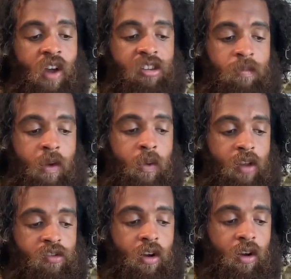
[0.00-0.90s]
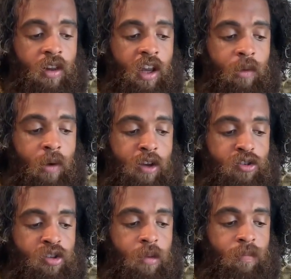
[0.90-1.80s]
that was a big one I saw. A lot of the
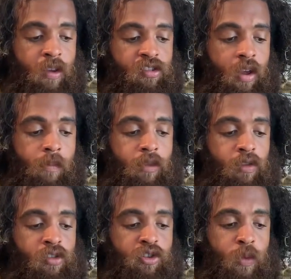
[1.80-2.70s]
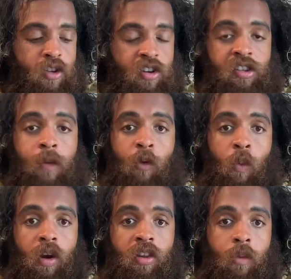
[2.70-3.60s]
relationships messed up their situation, except for
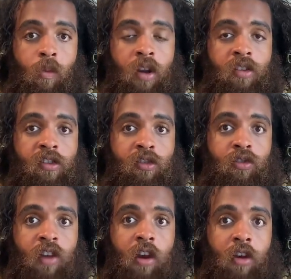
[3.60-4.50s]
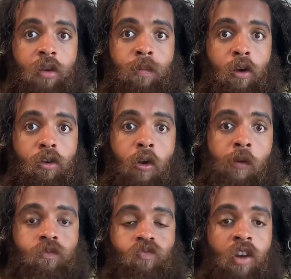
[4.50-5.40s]
one of them. One of the sisters got a good
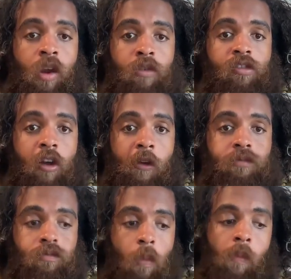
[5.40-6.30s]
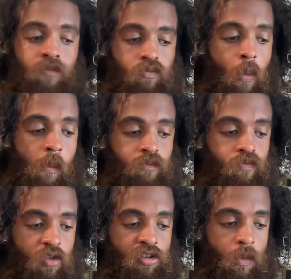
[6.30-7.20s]
partner, and it was like
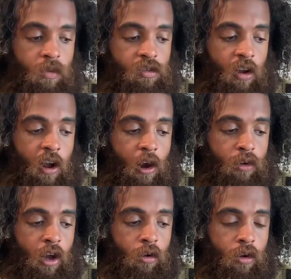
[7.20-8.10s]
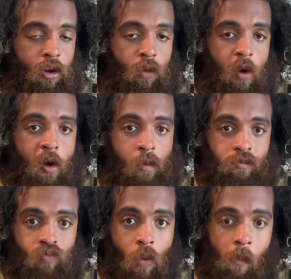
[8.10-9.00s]
she was like held down in a good way.
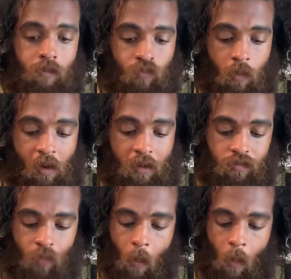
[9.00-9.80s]
But